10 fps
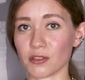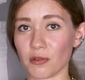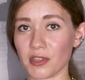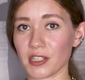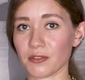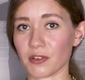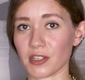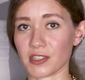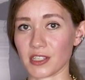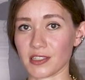so the
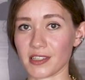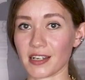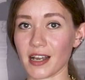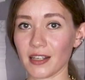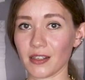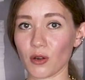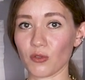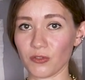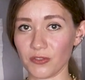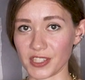difference is the color
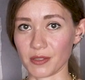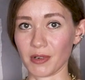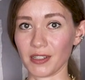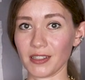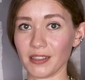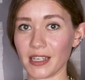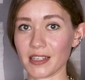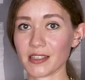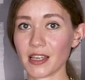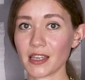of visible
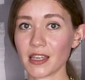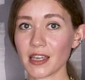laser,